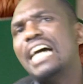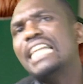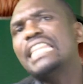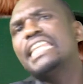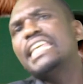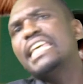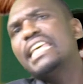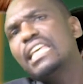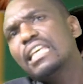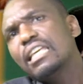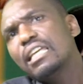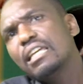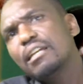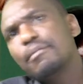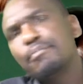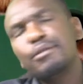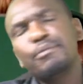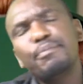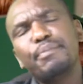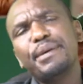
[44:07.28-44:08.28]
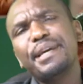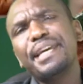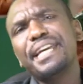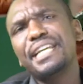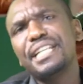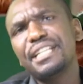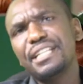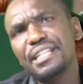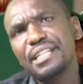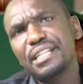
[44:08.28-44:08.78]
are they
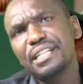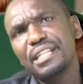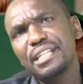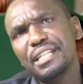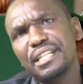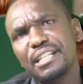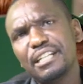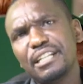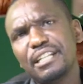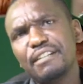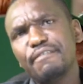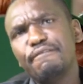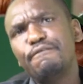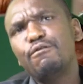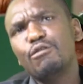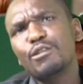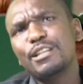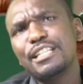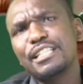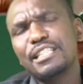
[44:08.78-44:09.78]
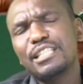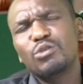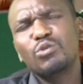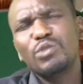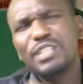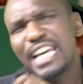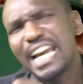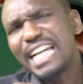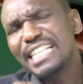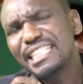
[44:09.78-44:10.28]
prepared for this do
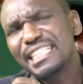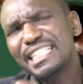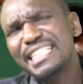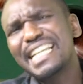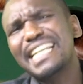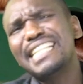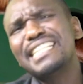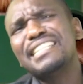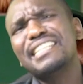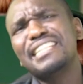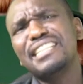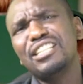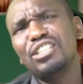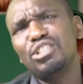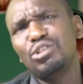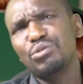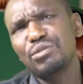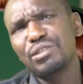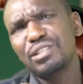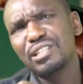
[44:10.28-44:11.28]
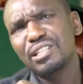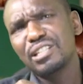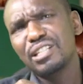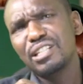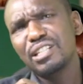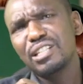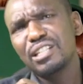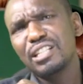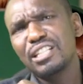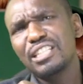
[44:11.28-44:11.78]
they understand the issues
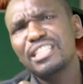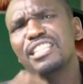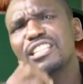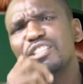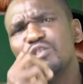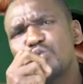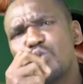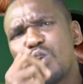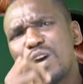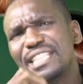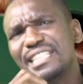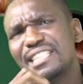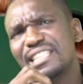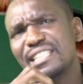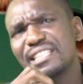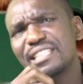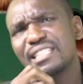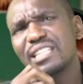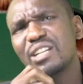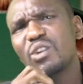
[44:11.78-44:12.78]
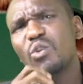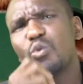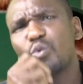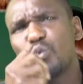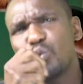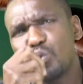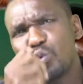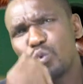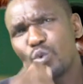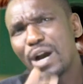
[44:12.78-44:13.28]
the nuances
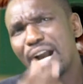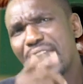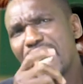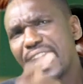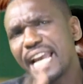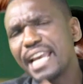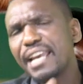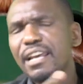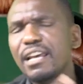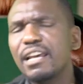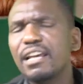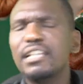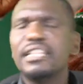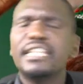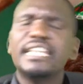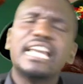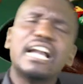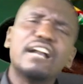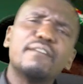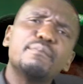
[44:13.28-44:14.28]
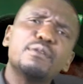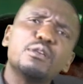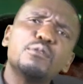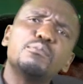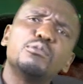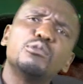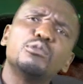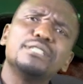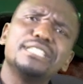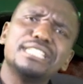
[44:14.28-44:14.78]
why the young
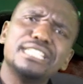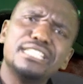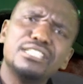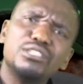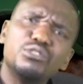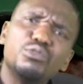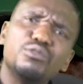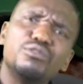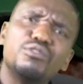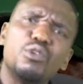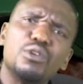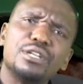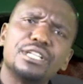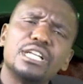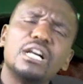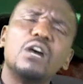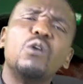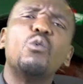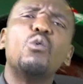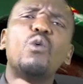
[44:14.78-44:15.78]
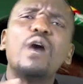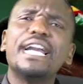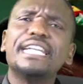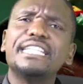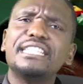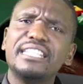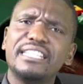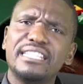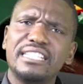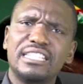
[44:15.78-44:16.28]
people need to vote why
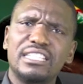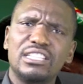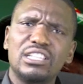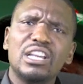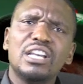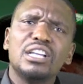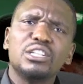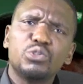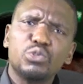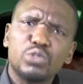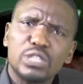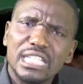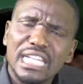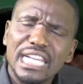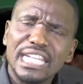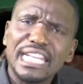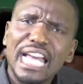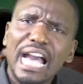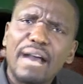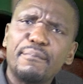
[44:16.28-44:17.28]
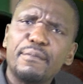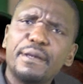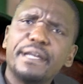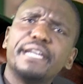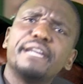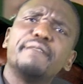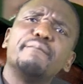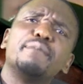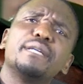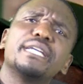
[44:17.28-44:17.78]
they need to stand
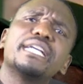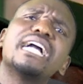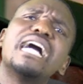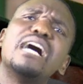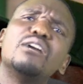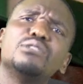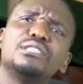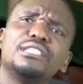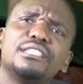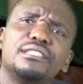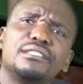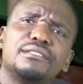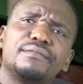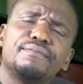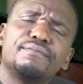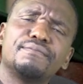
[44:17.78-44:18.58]
up and be counted